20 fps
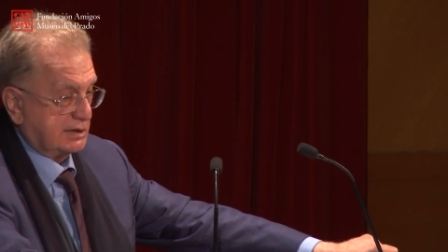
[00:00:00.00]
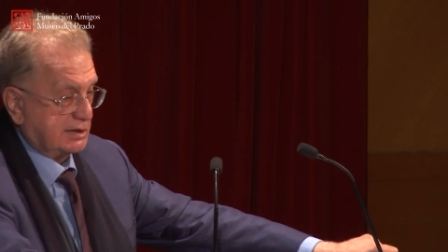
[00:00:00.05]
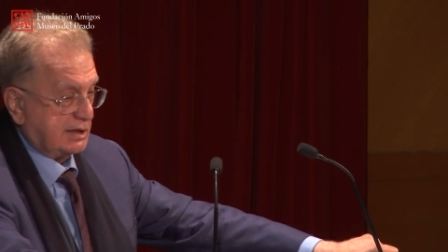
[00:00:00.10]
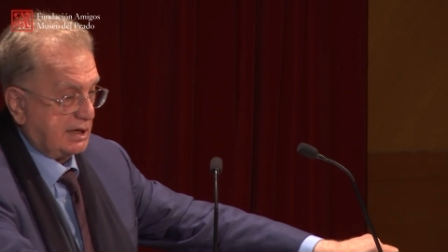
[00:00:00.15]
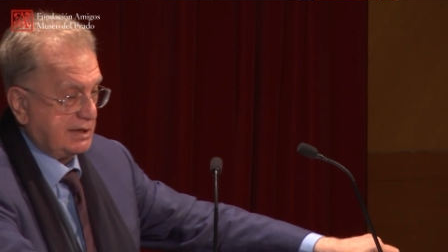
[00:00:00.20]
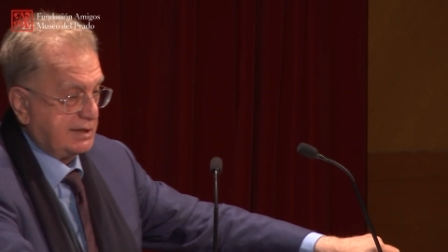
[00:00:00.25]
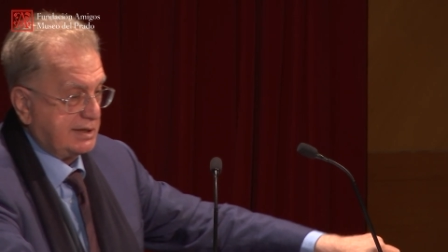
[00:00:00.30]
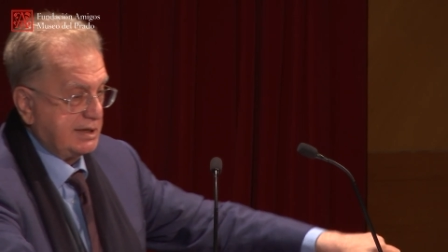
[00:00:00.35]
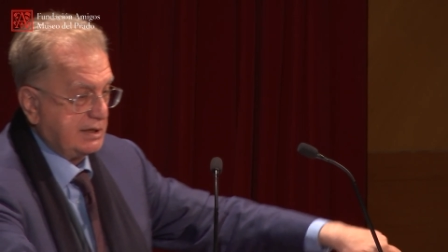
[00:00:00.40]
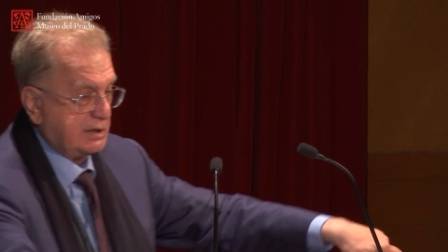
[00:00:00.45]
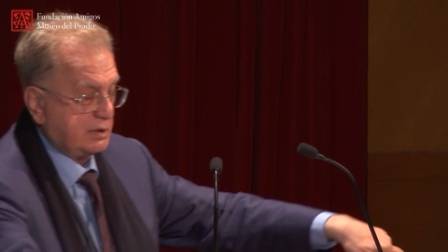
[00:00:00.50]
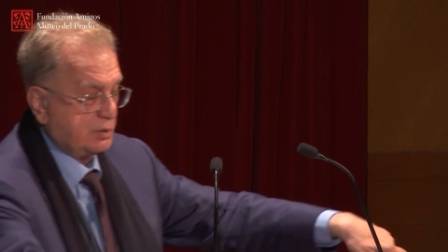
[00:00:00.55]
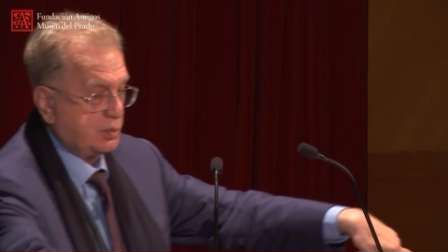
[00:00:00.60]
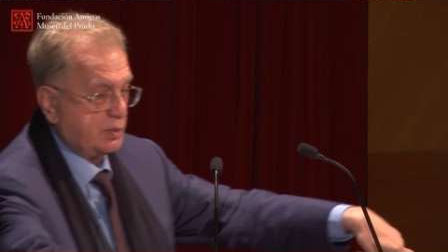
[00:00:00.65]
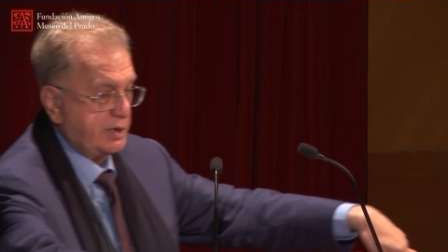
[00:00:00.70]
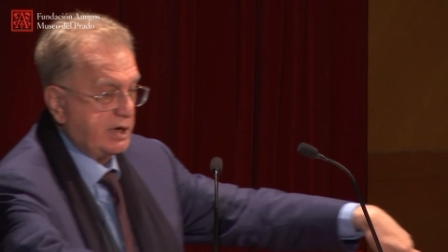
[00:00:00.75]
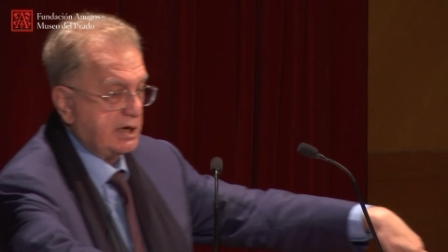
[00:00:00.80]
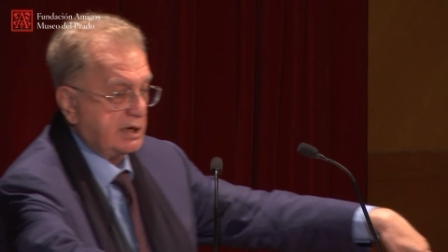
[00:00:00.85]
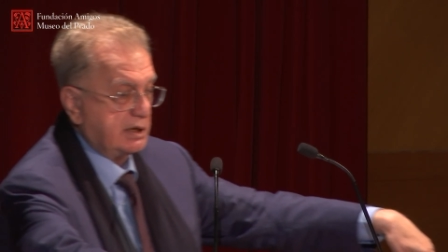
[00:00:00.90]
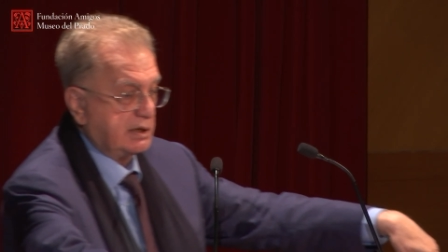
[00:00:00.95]
I think
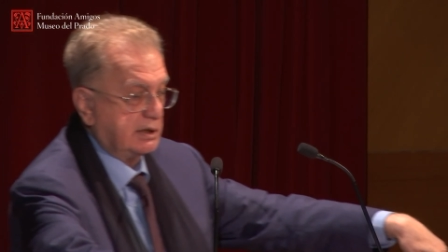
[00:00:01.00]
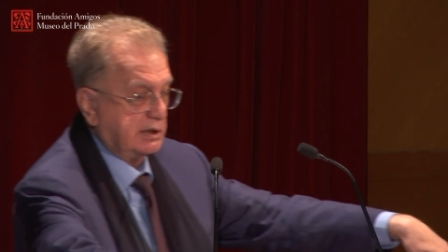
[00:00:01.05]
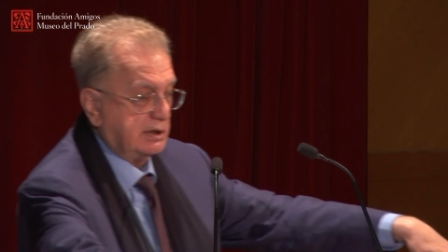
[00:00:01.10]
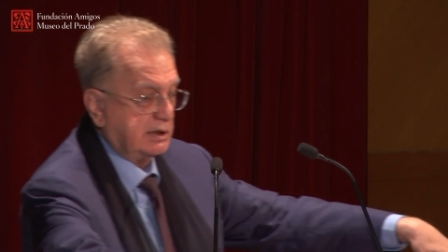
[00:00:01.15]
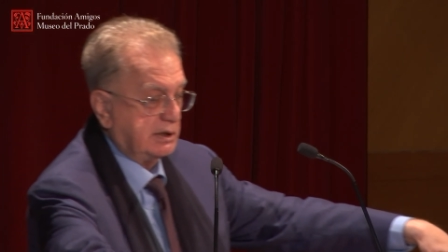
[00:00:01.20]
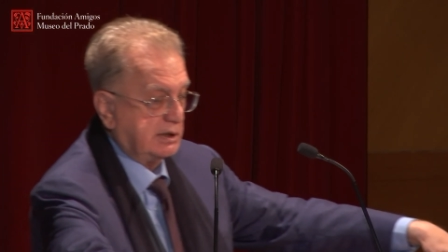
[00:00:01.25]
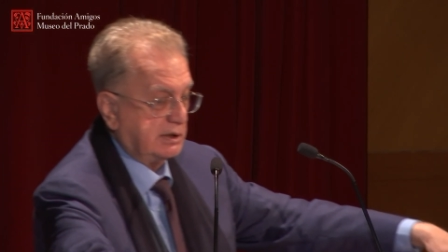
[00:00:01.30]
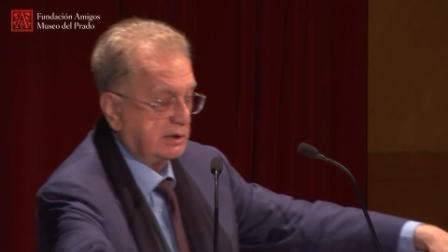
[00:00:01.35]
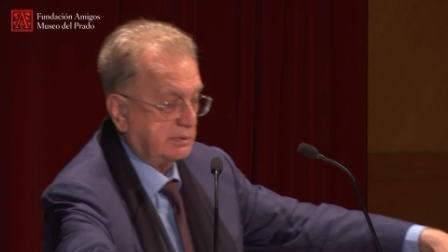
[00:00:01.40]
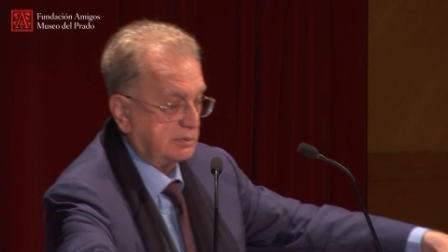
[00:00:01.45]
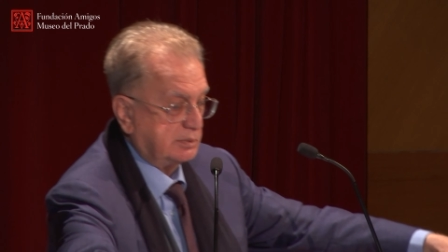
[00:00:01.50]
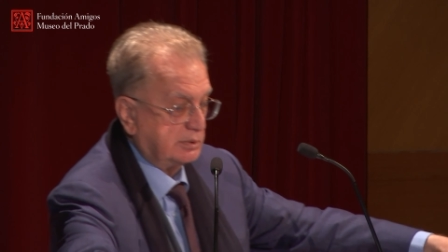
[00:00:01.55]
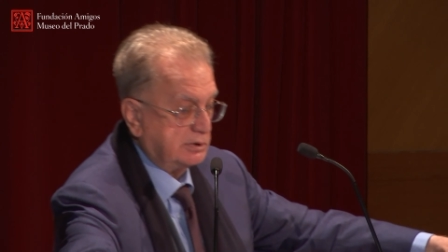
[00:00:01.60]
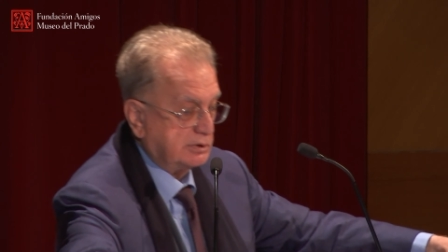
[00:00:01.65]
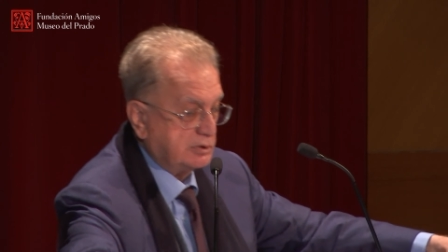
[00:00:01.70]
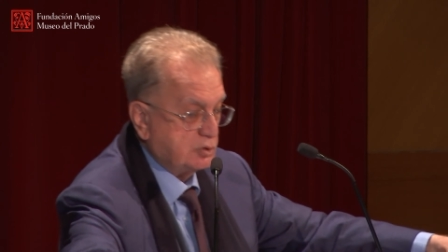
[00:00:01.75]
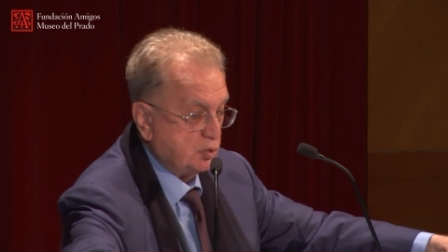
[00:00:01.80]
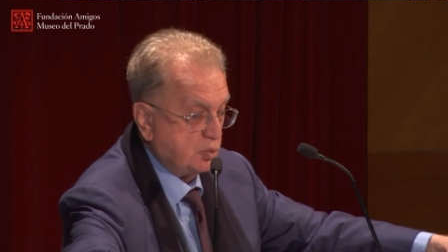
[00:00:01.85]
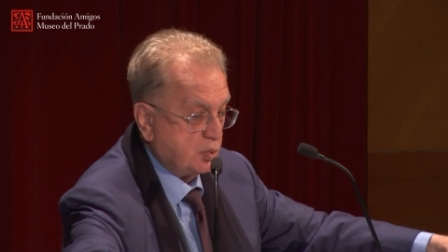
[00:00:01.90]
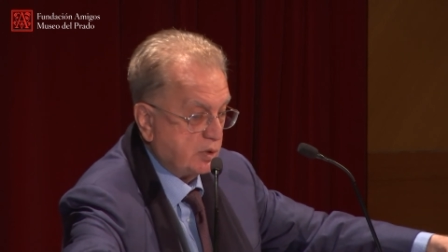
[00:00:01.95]
we uh, will
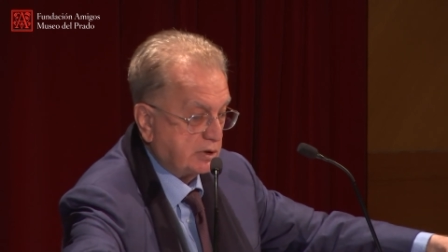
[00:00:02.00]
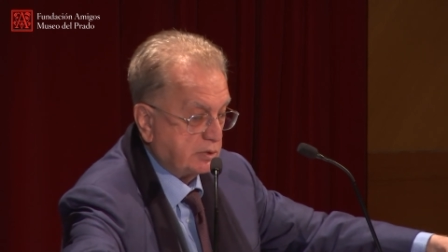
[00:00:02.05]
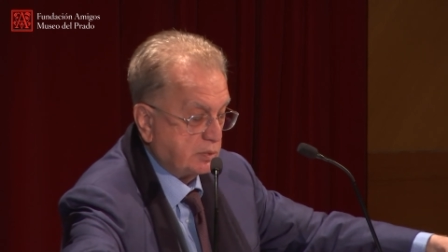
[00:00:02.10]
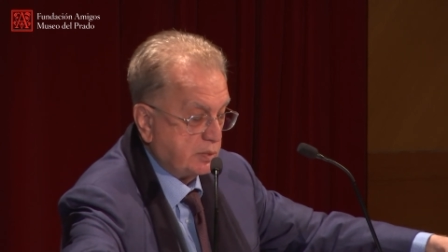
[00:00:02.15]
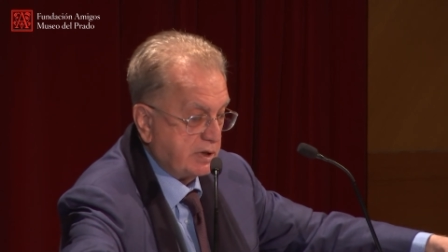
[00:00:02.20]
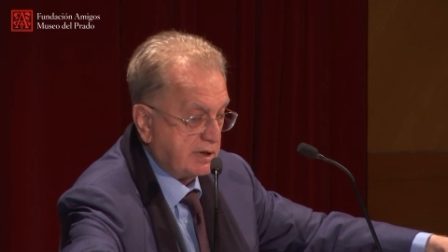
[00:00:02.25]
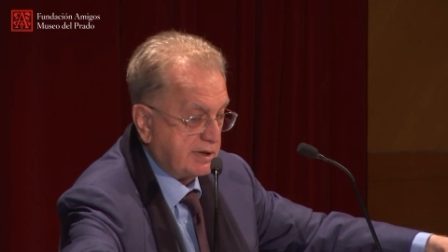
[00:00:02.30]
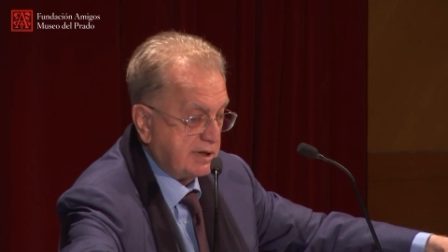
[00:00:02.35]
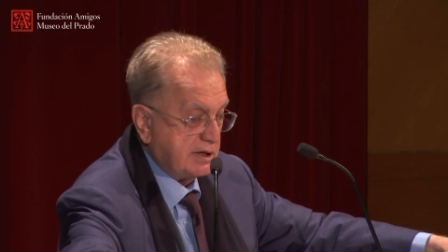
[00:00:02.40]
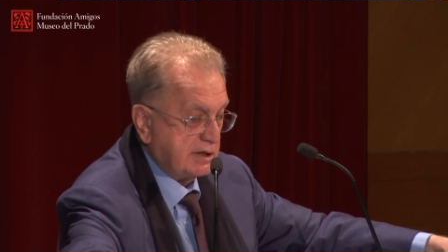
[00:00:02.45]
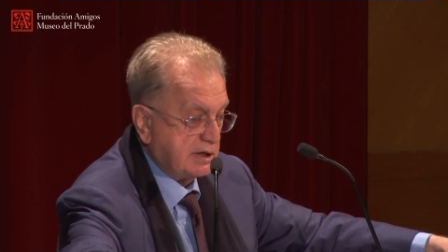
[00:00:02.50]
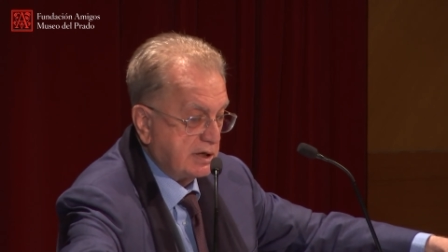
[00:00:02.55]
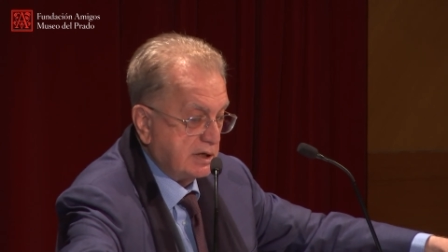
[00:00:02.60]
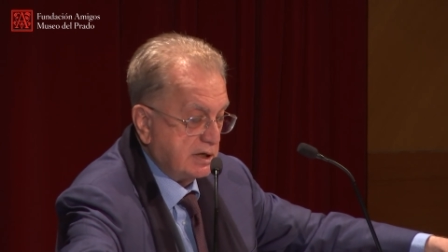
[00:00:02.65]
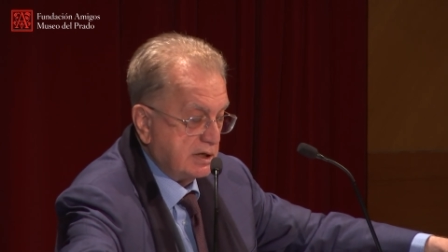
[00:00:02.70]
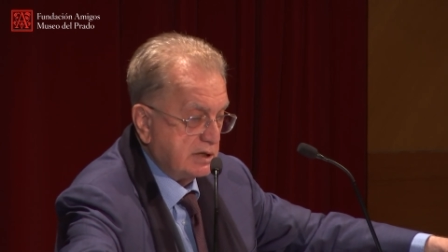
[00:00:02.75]
do what we think